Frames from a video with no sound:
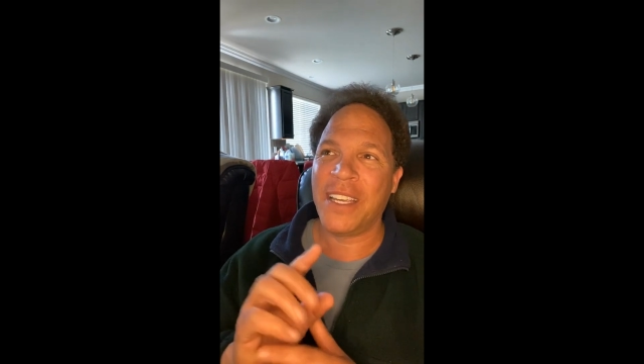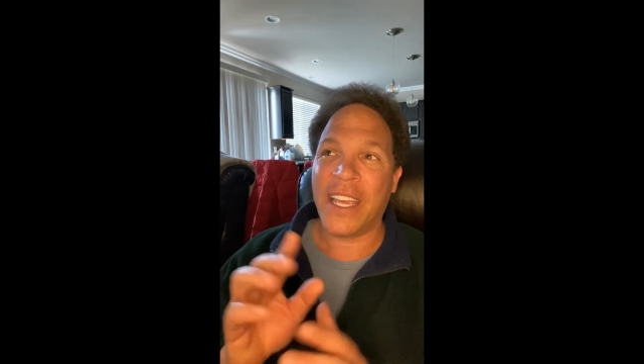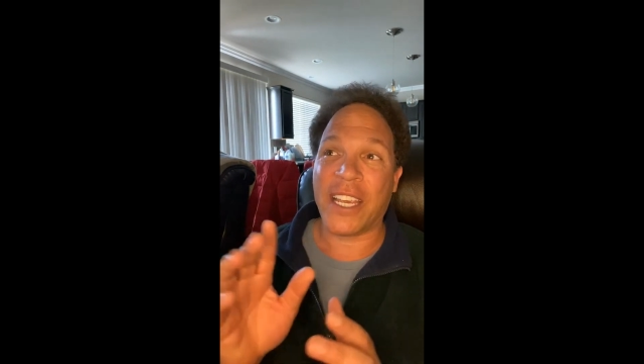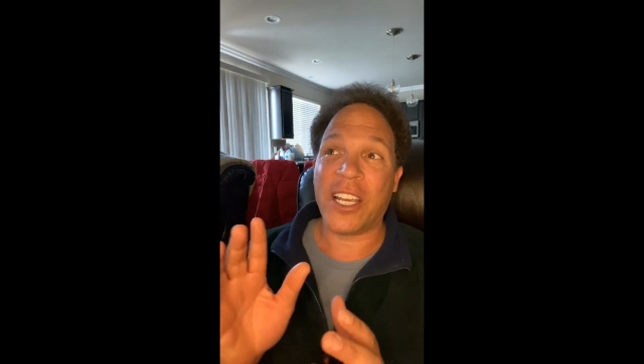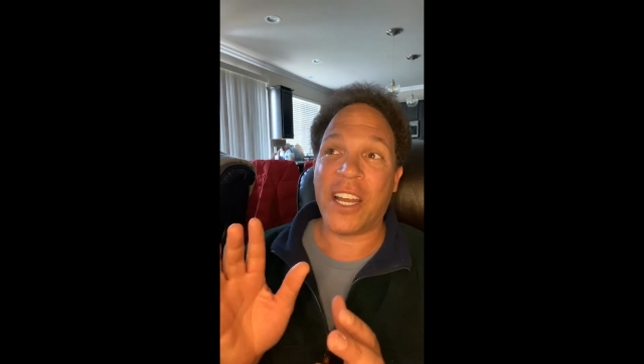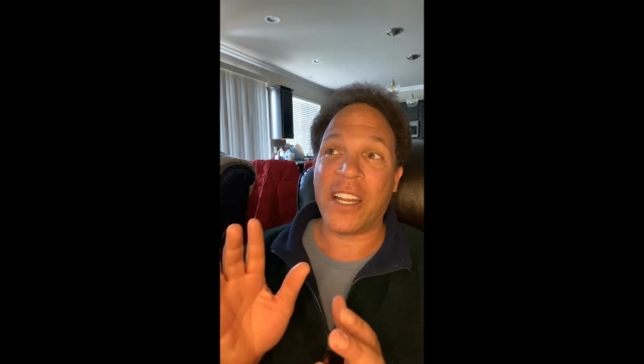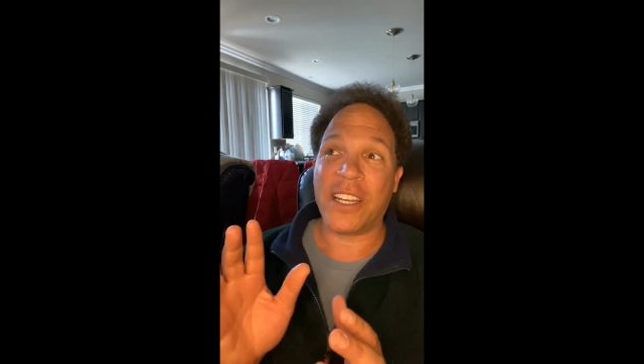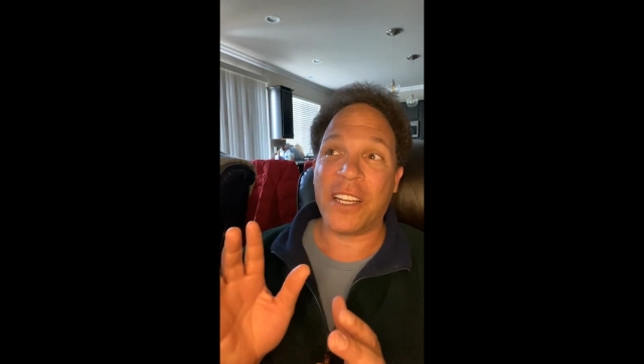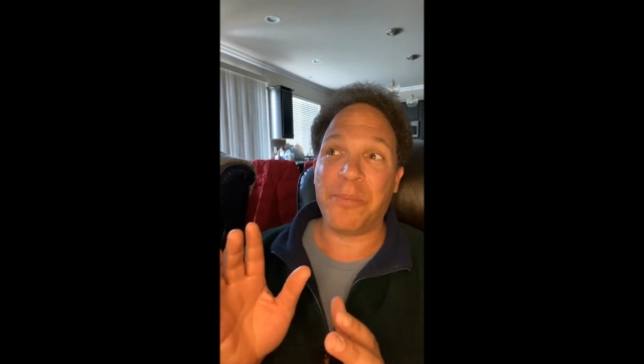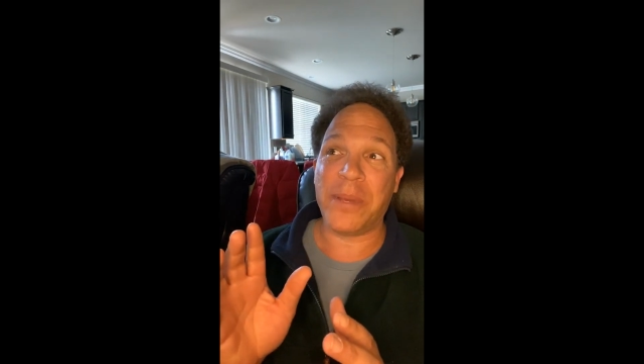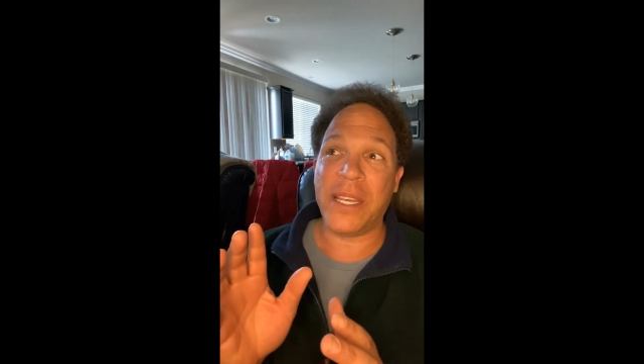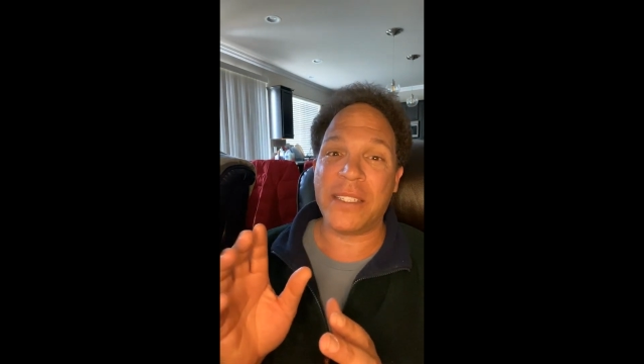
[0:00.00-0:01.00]
and cut it
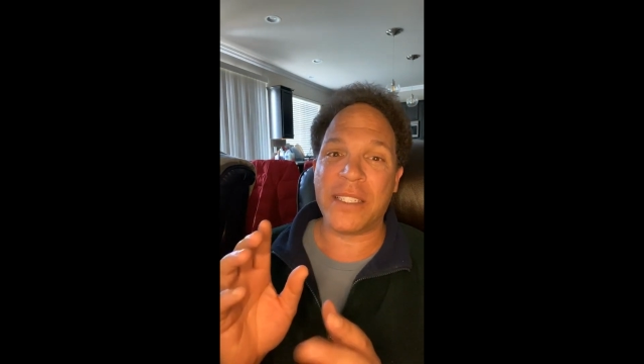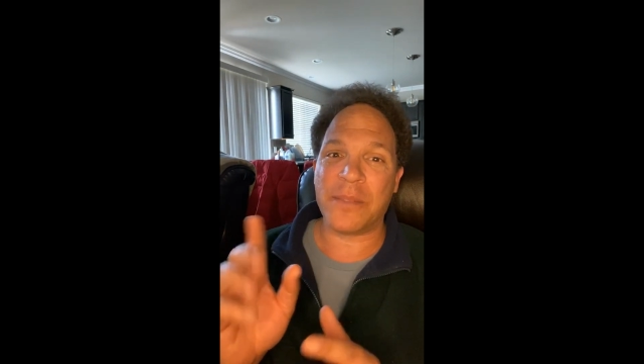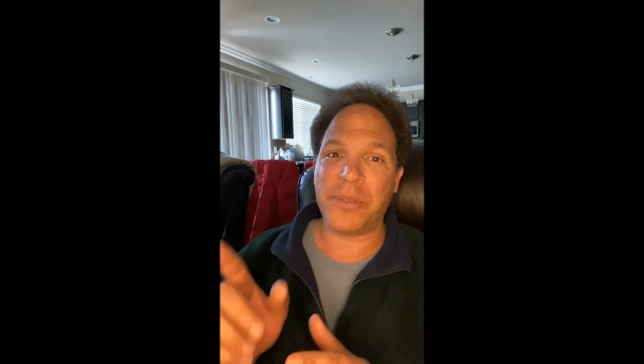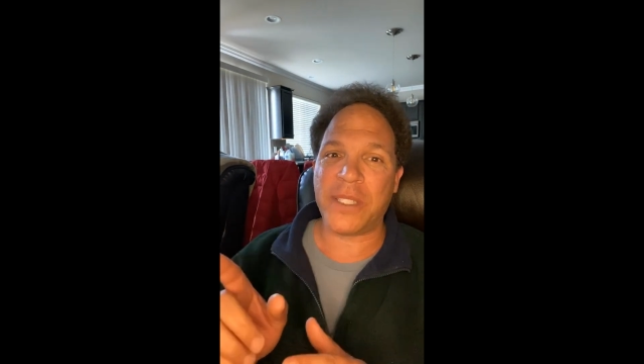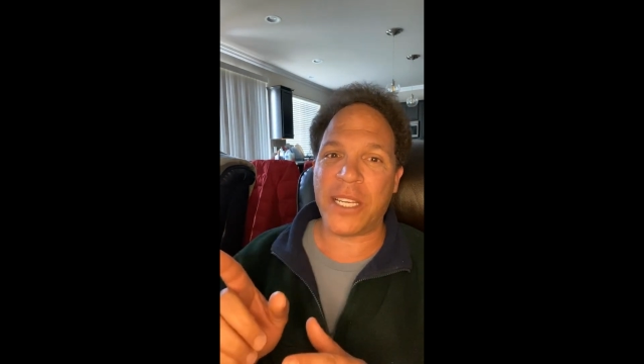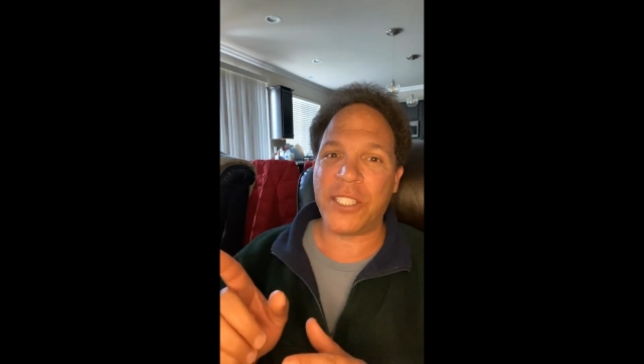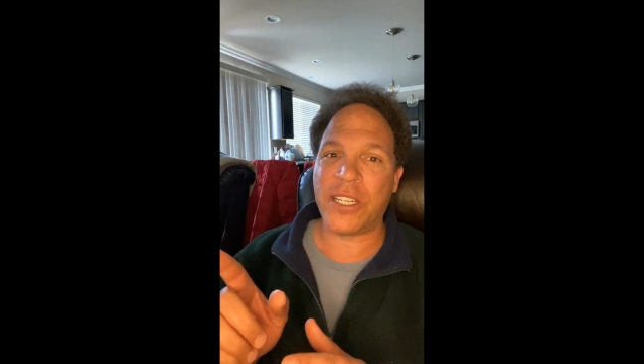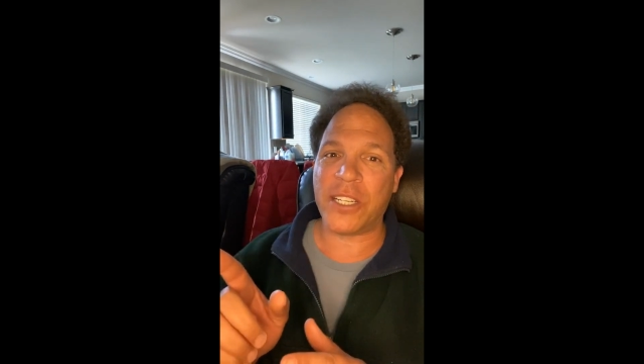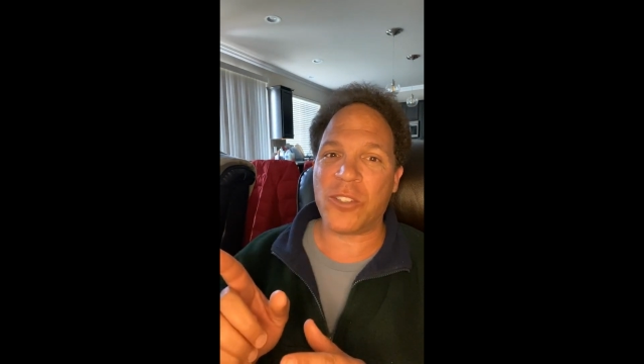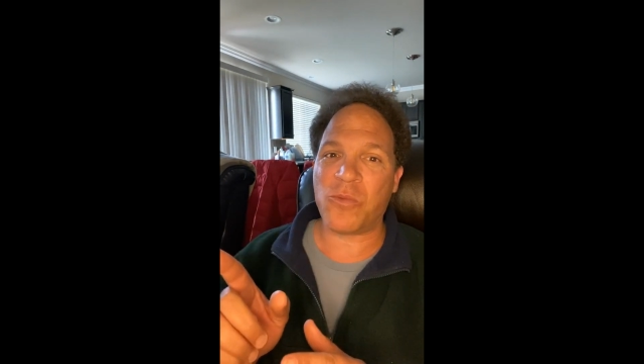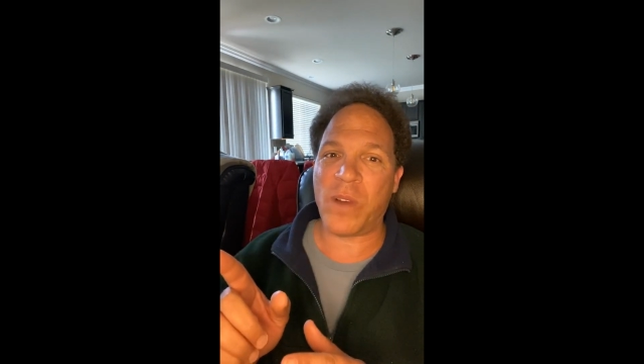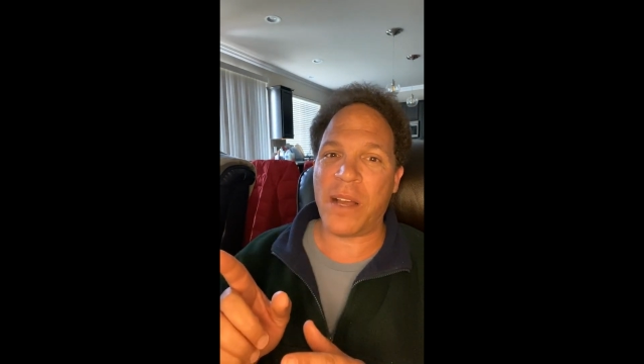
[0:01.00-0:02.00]
into pieces and put that shit in the
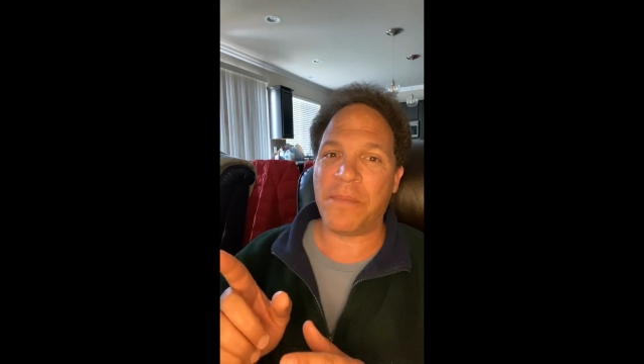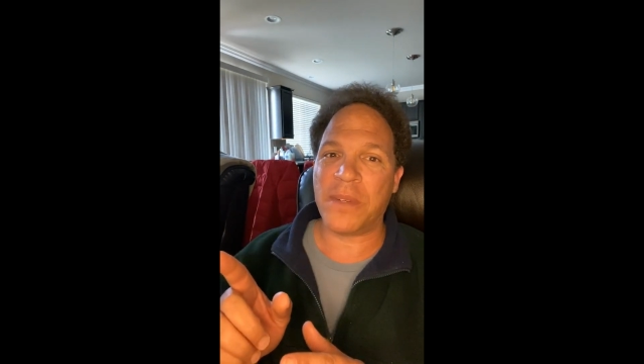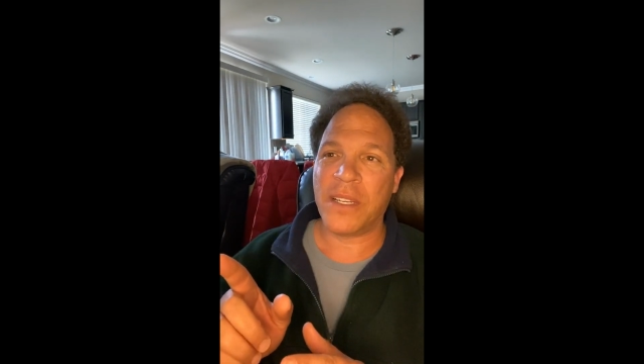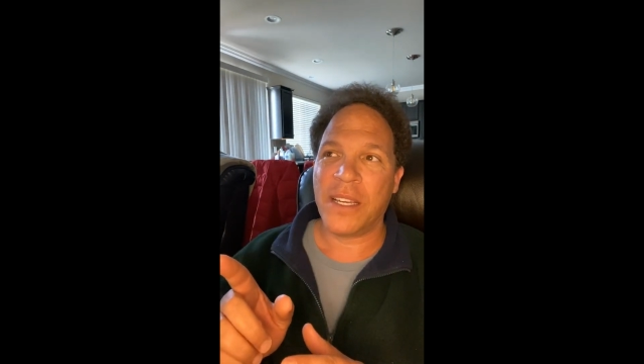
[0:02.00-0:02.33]
swamp.